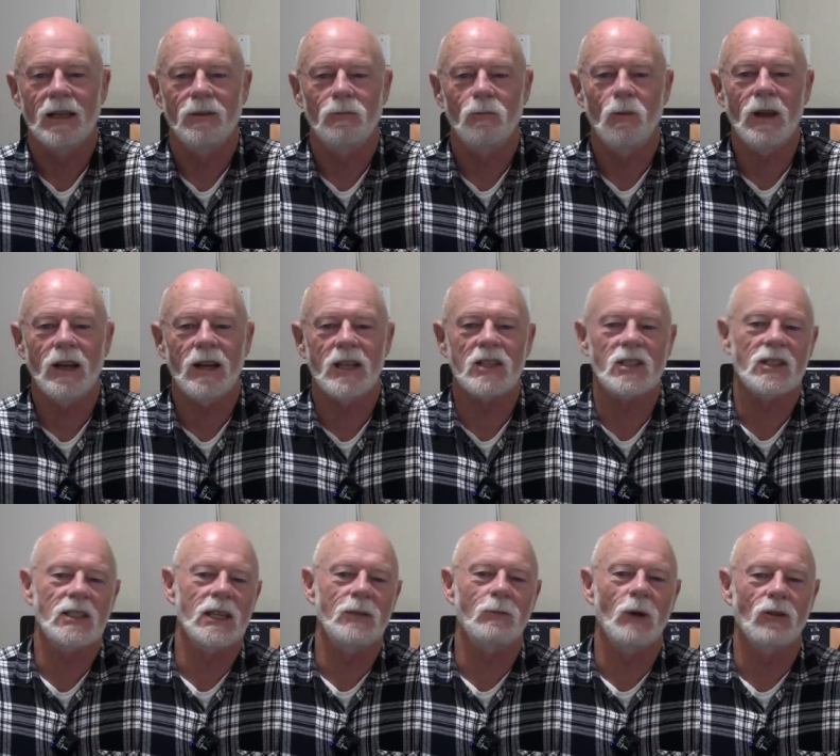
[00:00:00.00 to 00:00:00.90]
We're going to
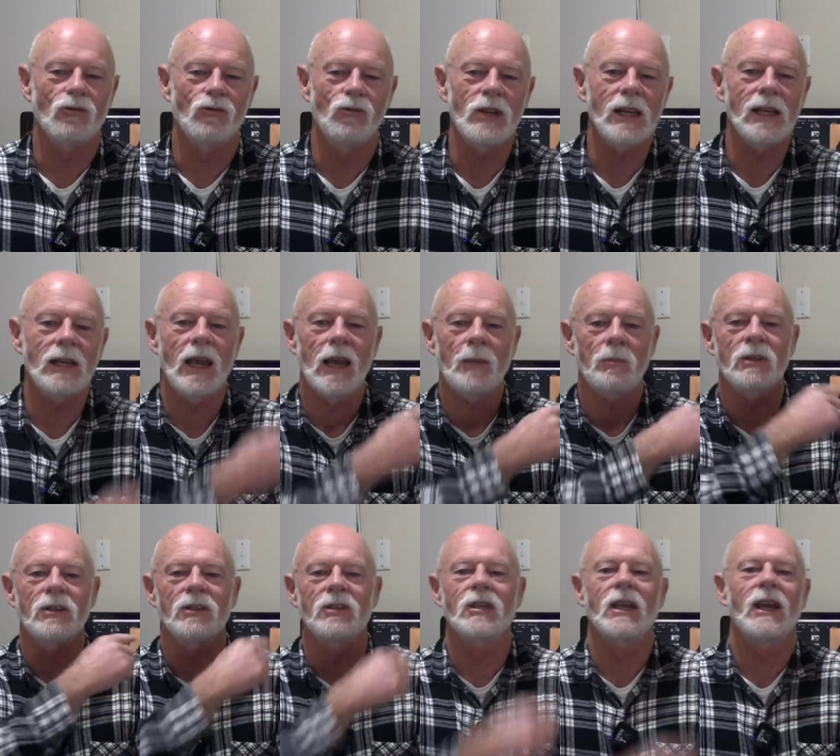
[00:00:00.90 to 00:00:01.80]
see what really
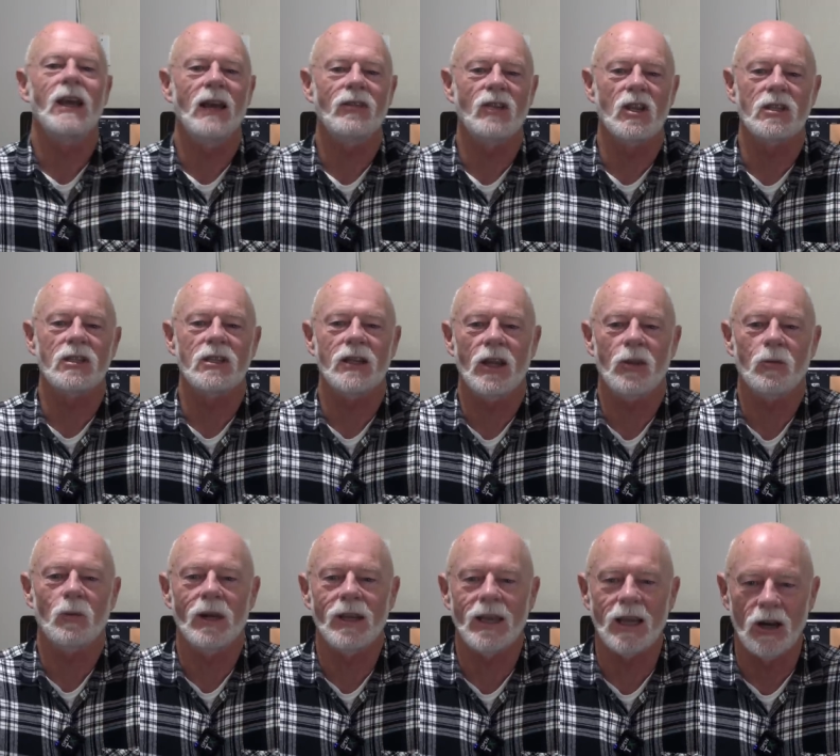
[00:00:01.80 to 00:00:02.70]
happens at the South
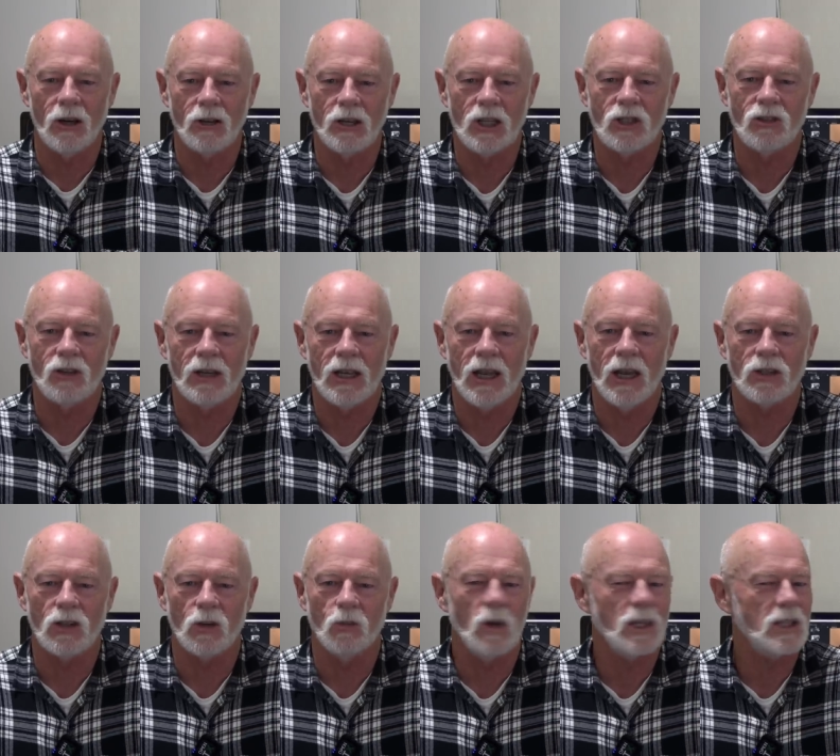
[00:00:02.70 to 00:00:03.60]
Waikato District
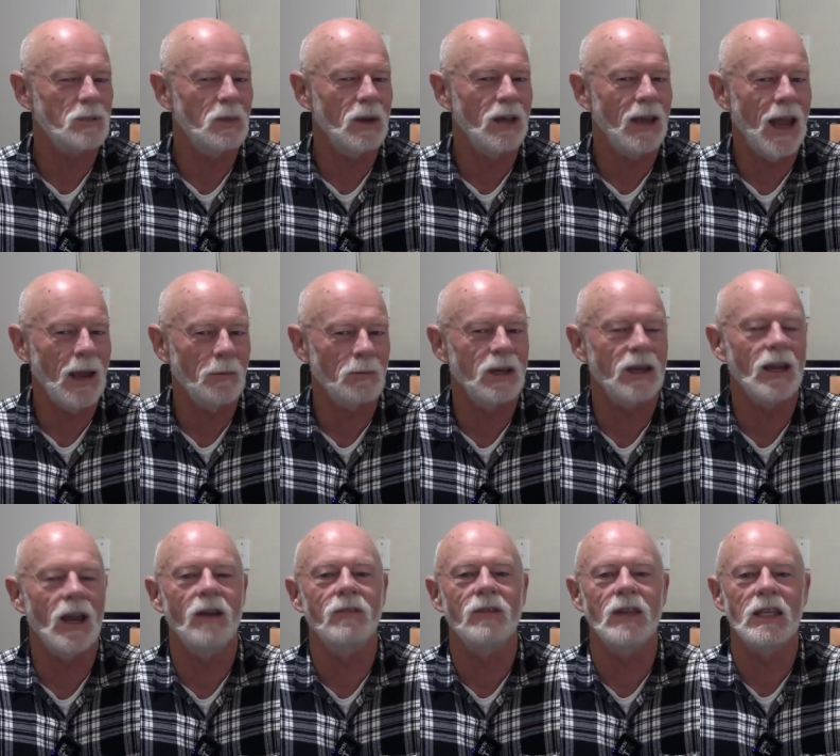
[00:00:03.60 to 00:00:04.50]
Council. What's been happening
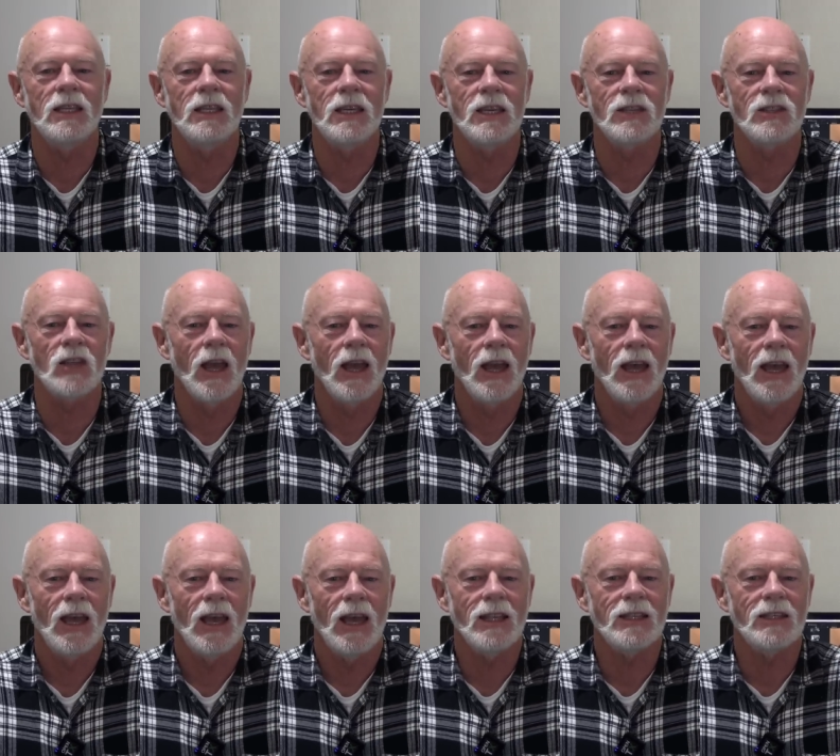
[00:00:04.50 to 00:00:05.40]
over the years.
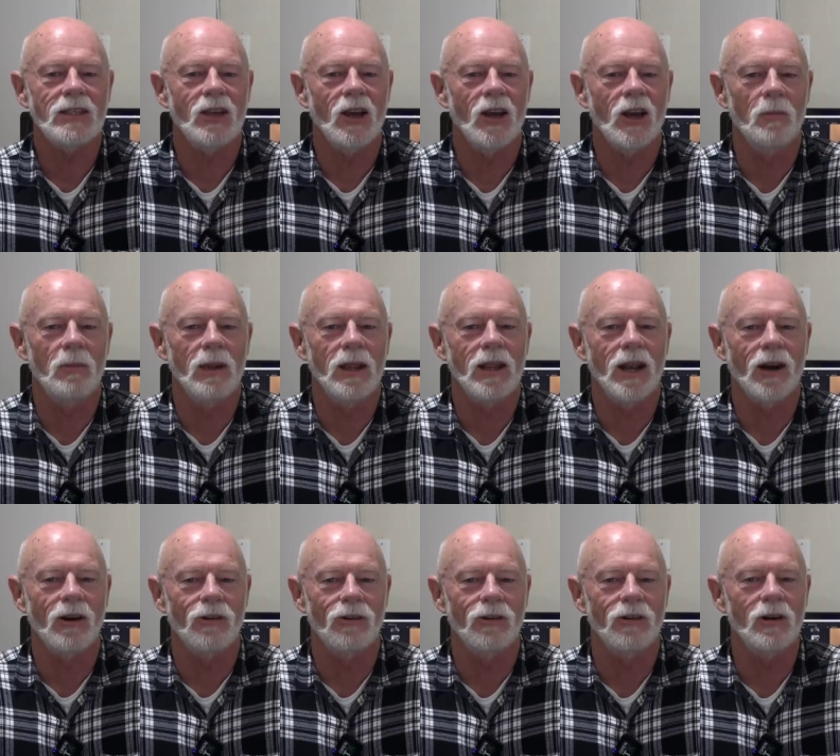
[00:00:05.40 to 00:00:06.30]
It's going to be
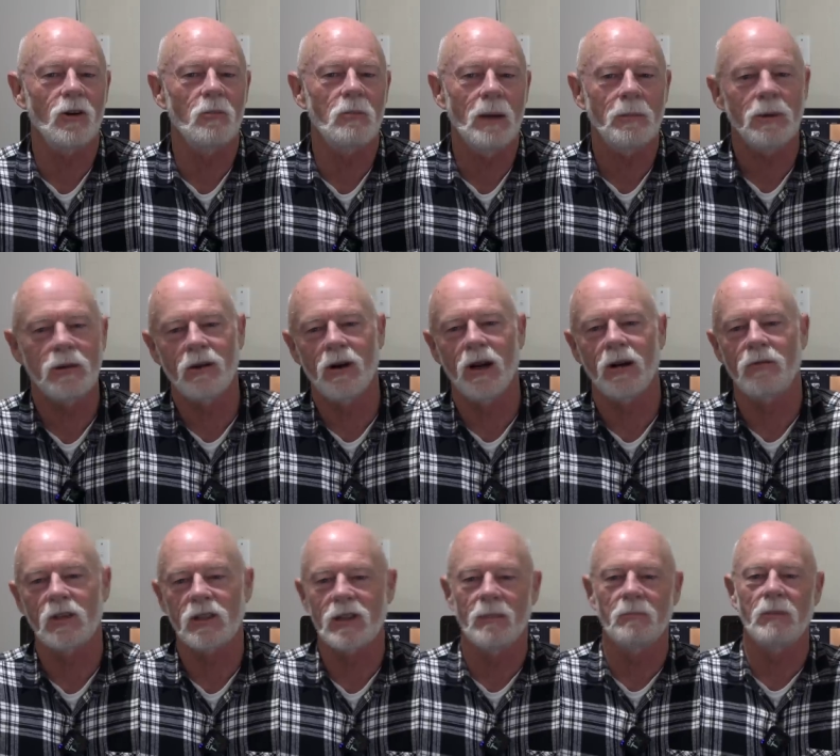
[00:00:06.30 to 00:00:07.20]
a real bumpy ride
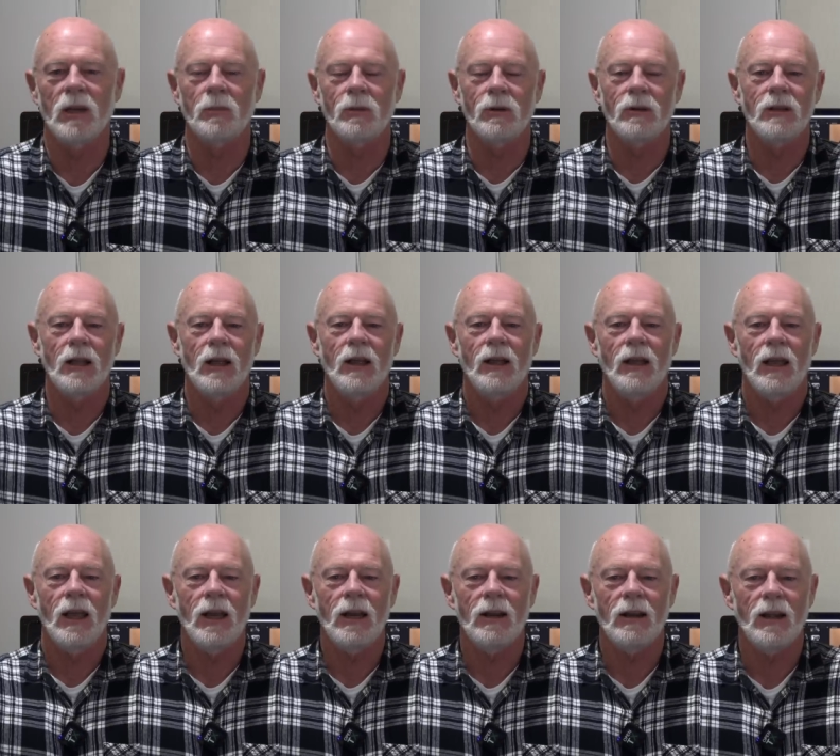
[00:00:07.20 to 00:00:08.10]
for some people.
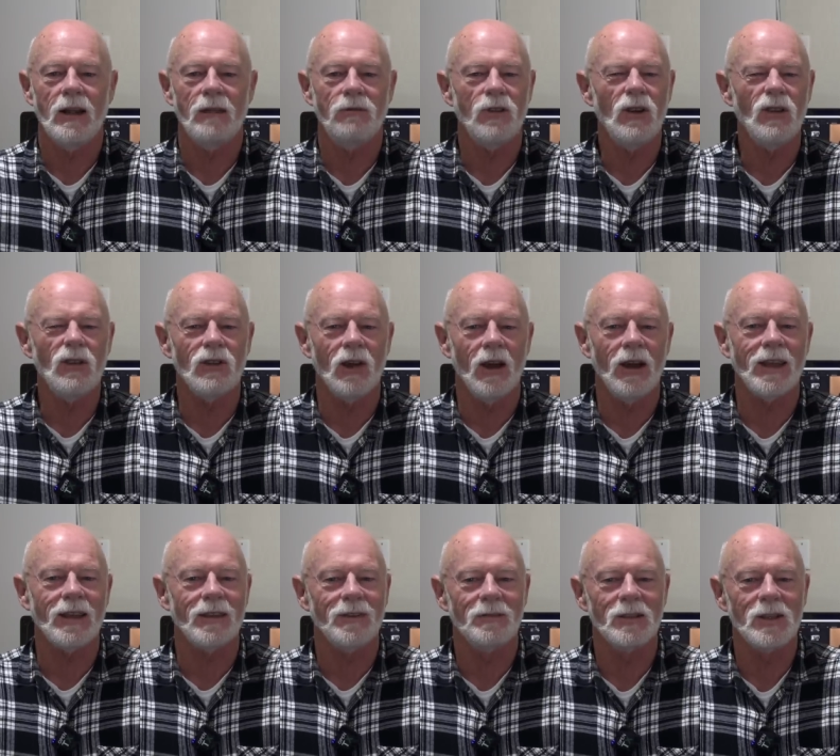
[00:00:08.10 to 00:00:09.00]
And if you
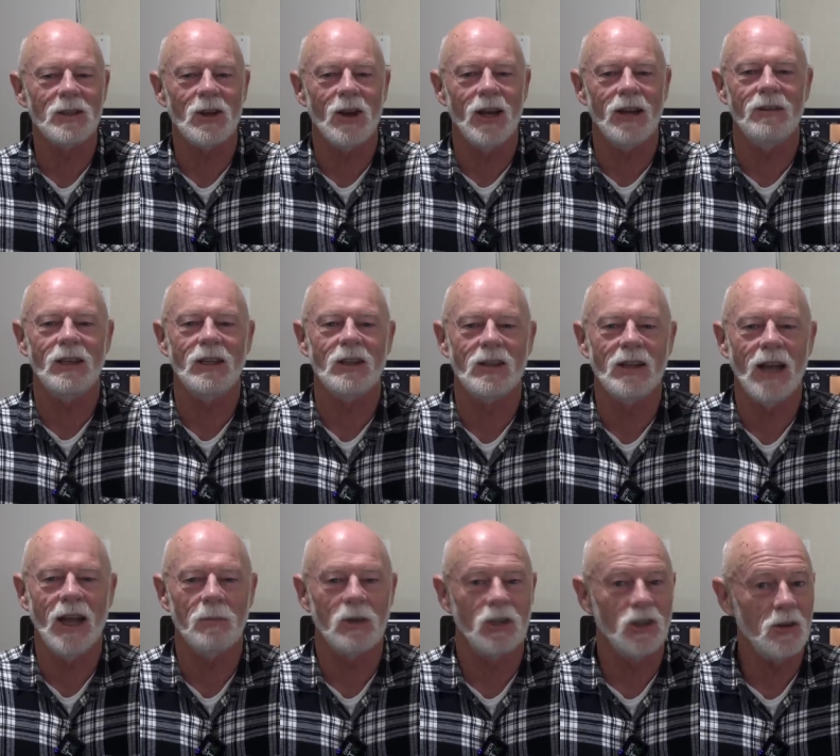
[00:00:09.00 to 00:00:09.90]
like this kind of
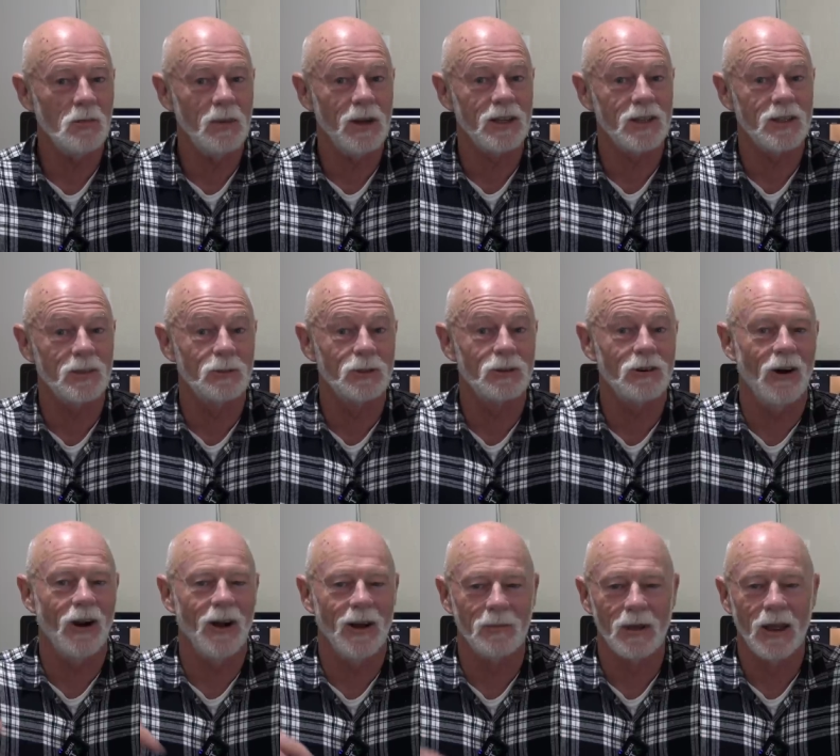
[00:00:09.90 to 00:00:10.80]
entertainment, you better
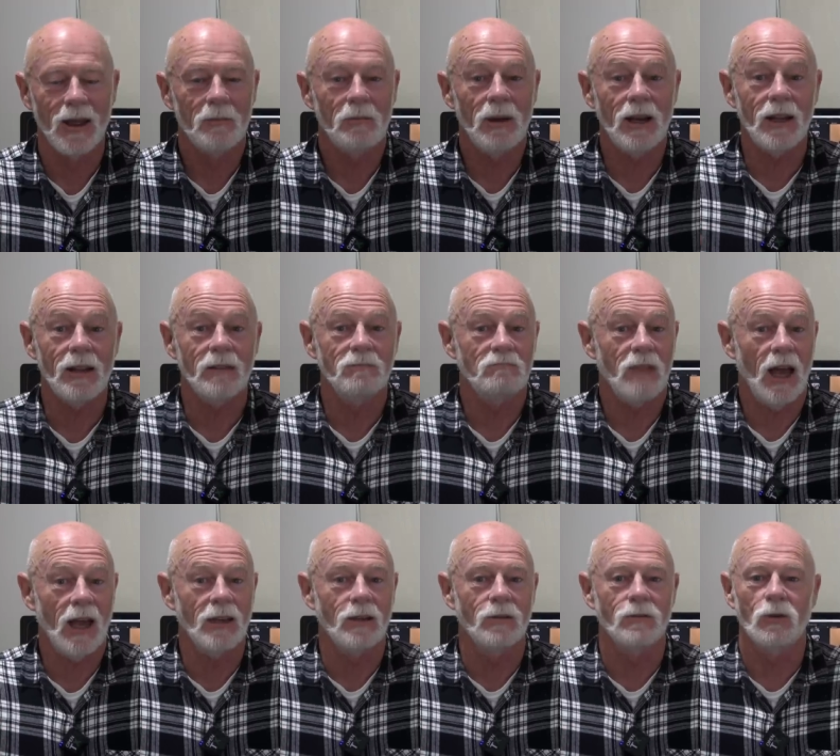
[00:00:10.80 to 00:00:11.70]
subscribe. But
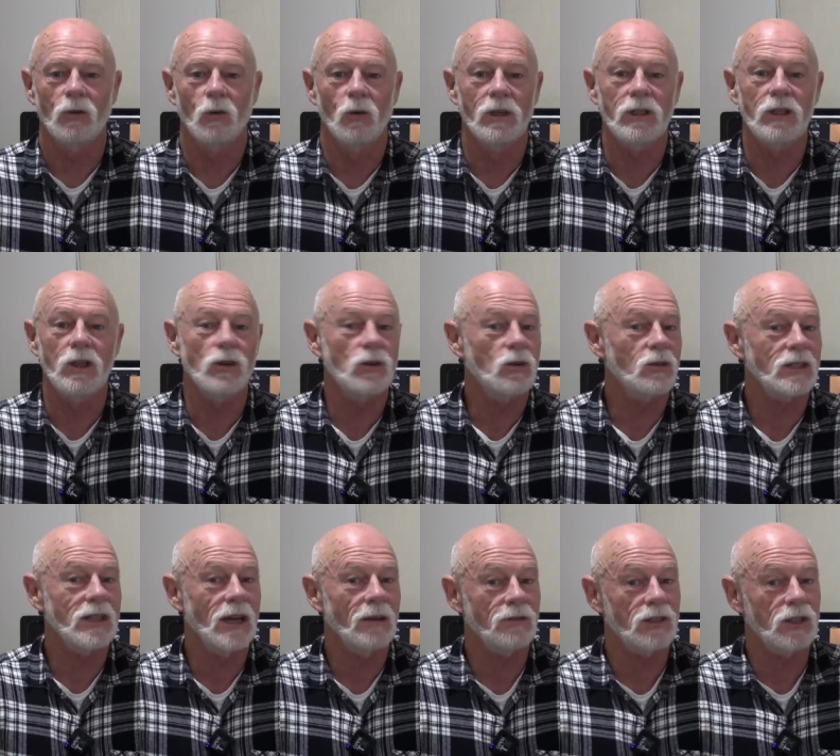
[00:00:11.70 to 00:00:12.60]
hey, all the usual
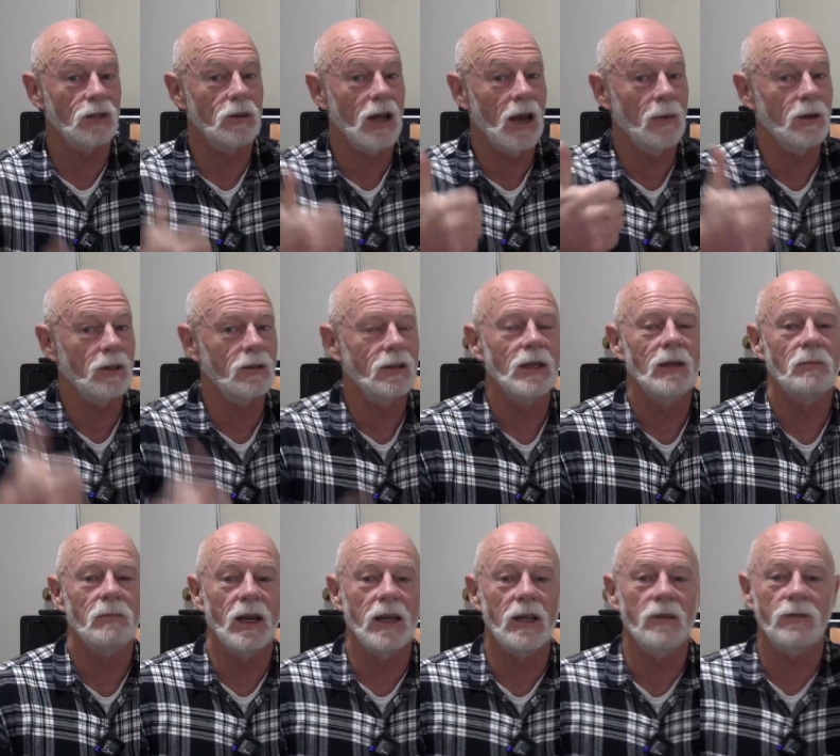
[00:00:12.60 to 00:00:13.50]
stuff still coming.
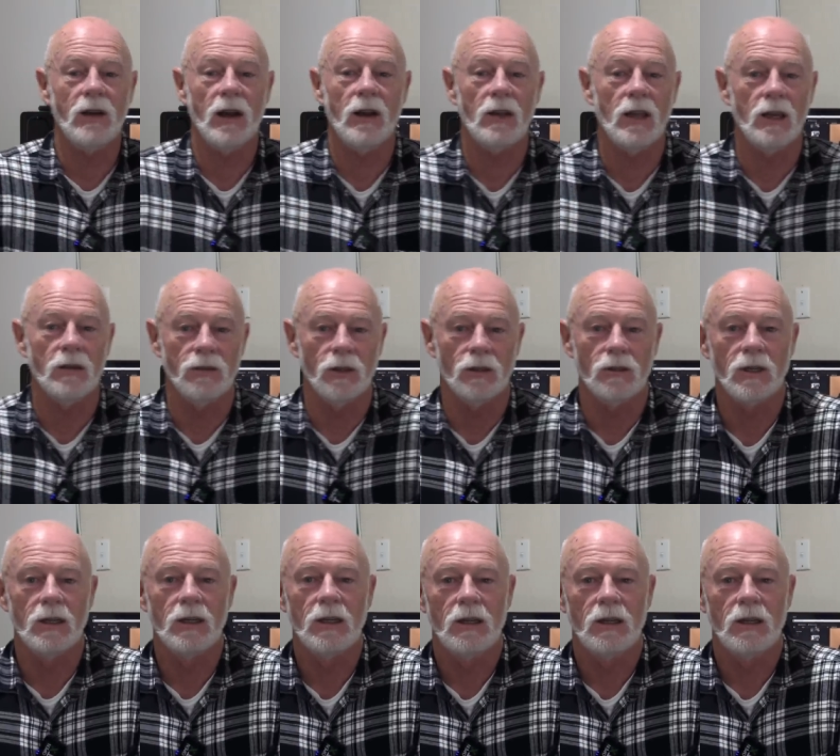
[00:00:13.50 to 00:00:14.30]
Plenty of fun at the airfield.